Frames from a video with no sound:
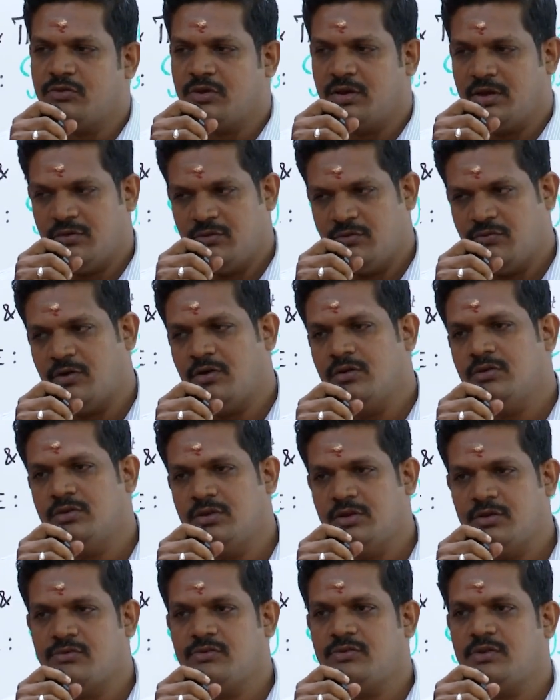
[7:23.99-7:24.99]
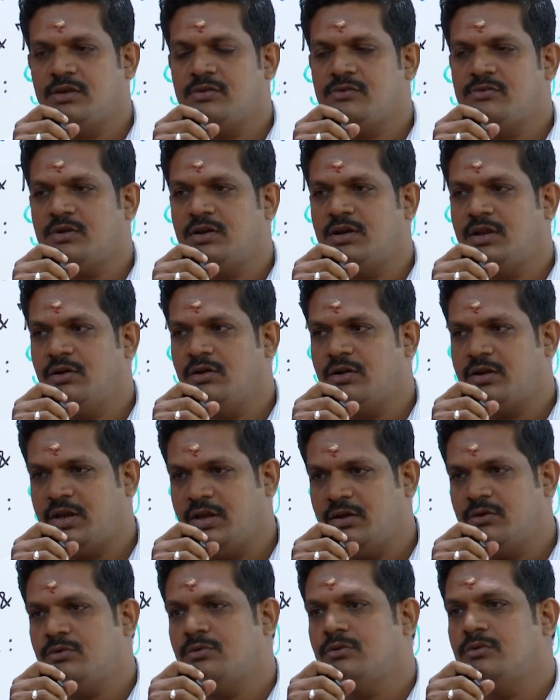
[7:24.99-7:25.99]
So I will follow these things and I will
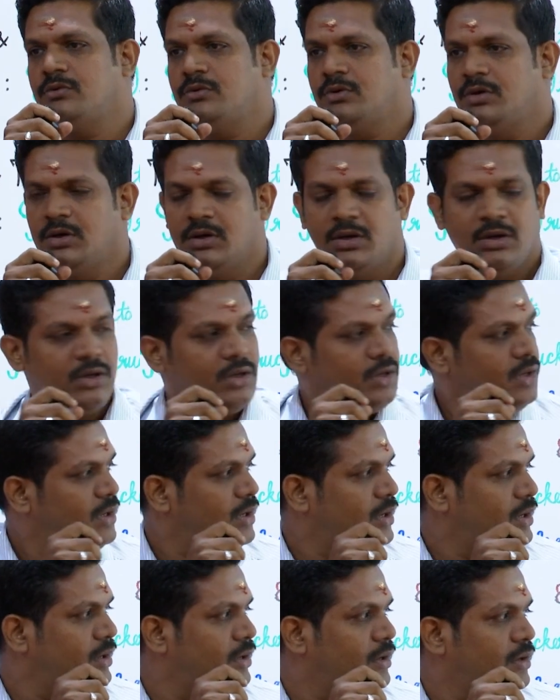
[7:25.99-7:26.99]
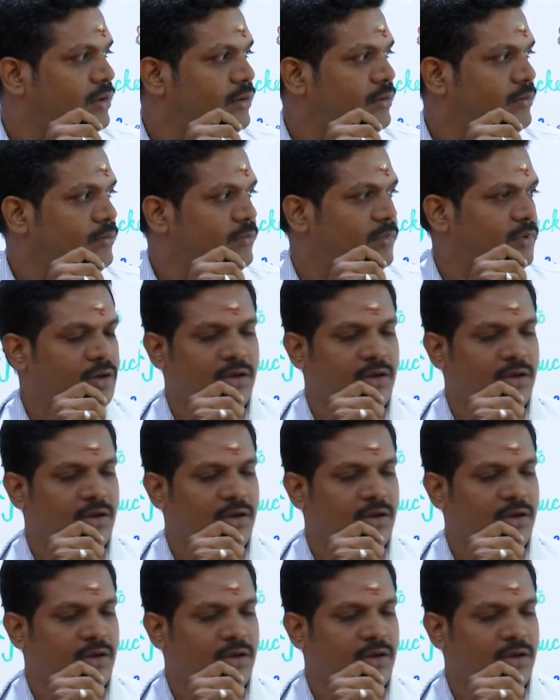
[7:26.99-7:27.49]
try to...